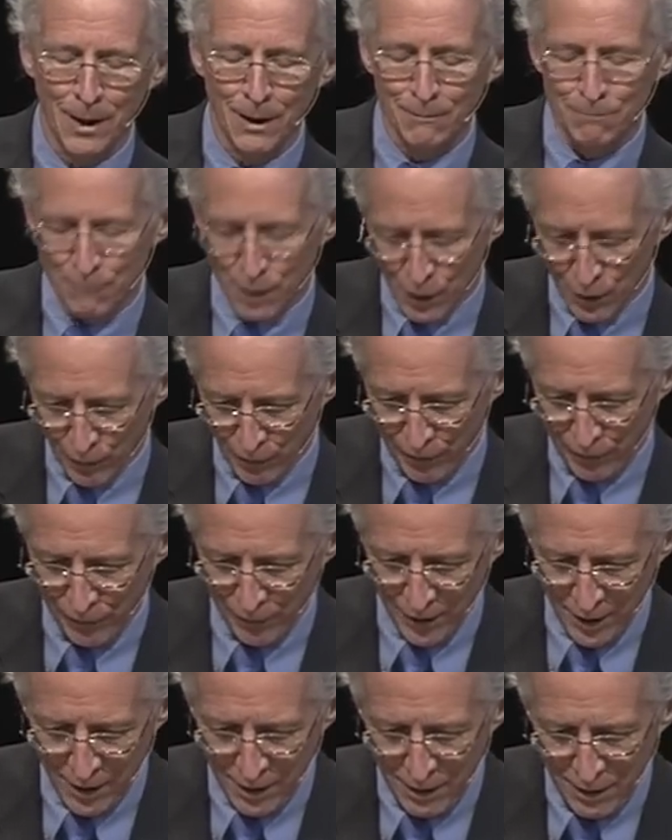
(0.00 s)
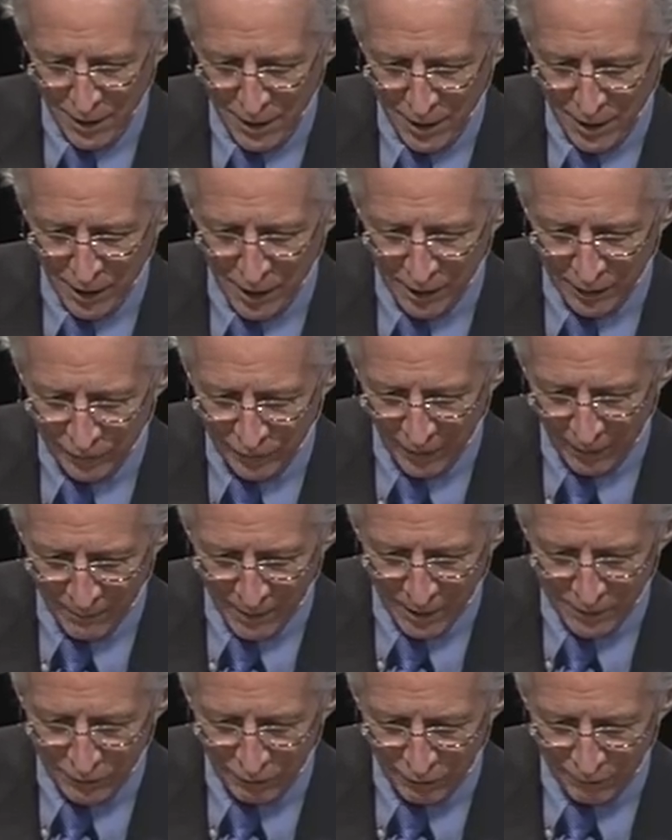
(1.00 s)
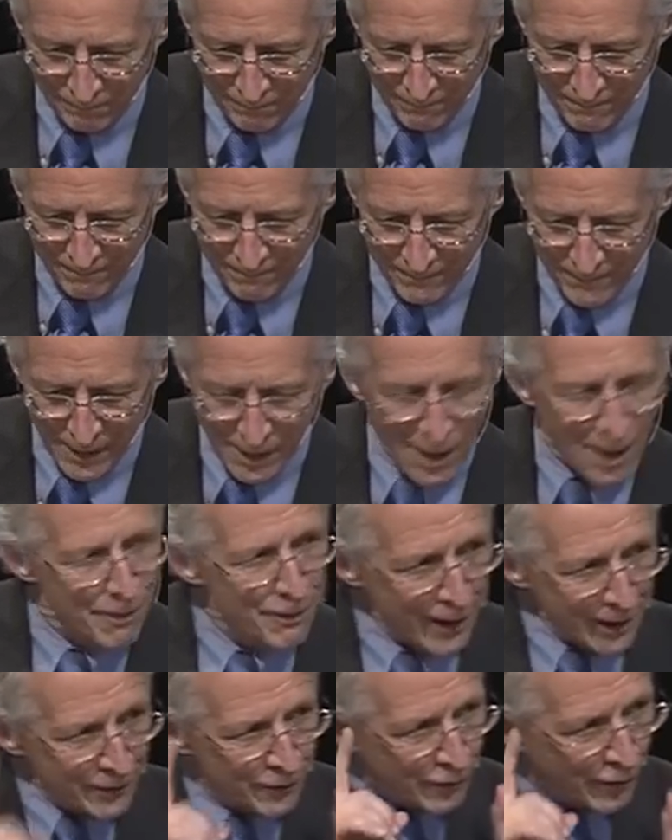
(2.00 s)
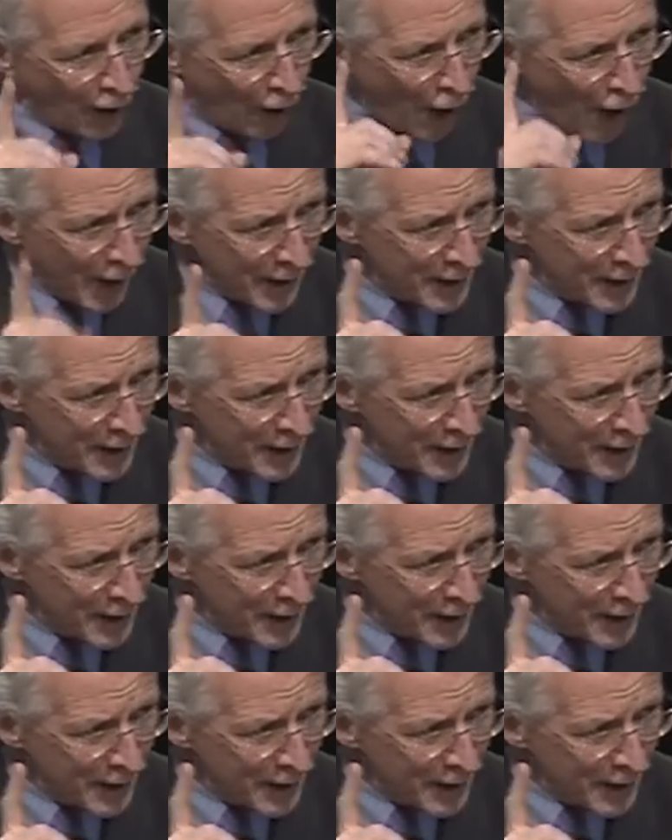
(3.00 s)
both in his image. Then God